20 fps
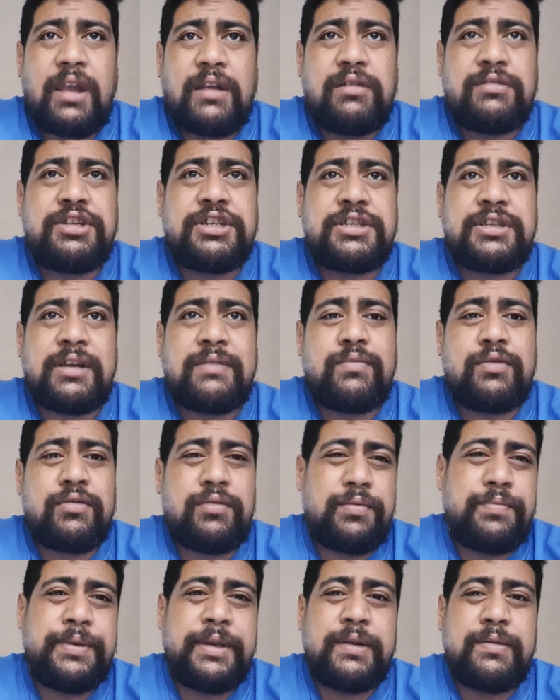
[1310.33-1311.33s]
I just said
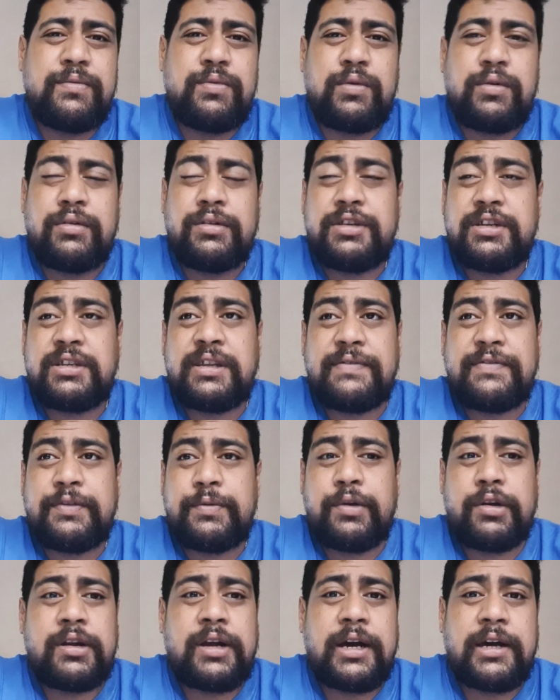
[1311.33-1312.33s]
we'll just have to
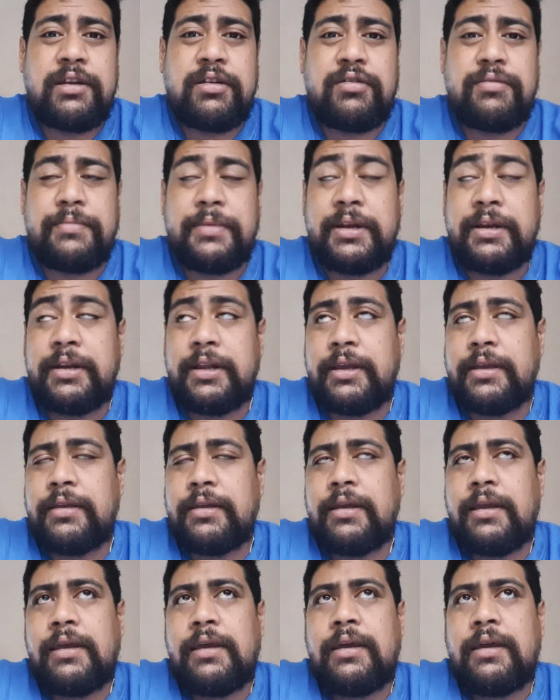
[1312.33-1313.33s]
work harder on Monday.
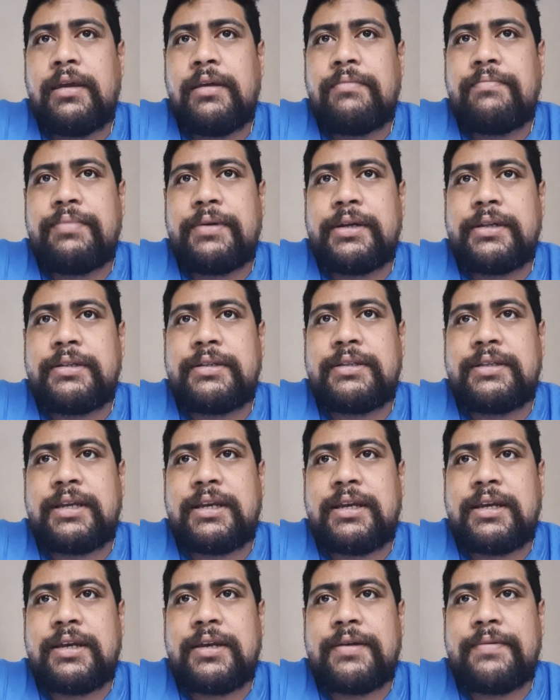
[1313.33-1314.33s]
But
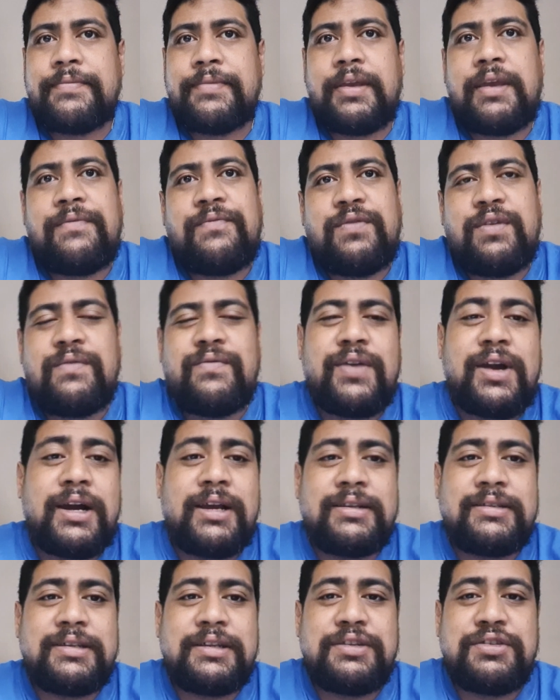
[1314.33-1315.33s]
if you
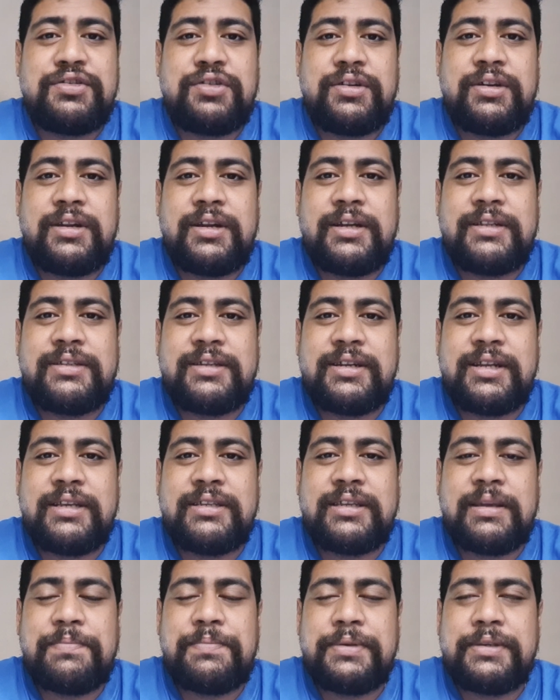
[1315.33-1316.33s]
guys enjoyed
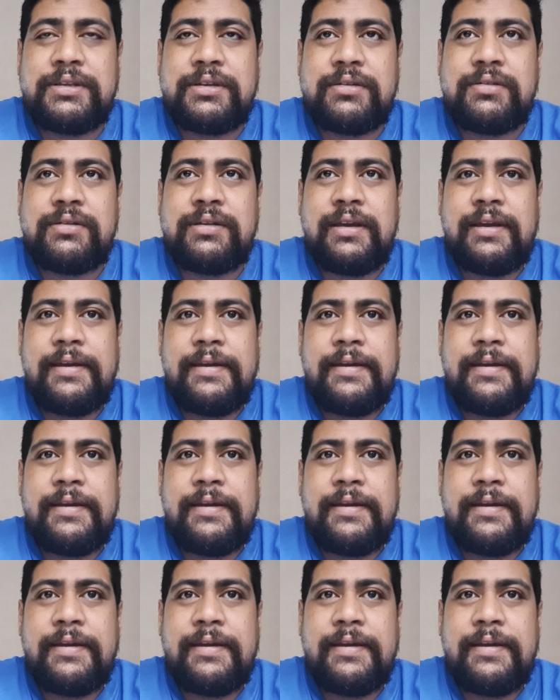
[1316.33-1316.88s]
today's episode,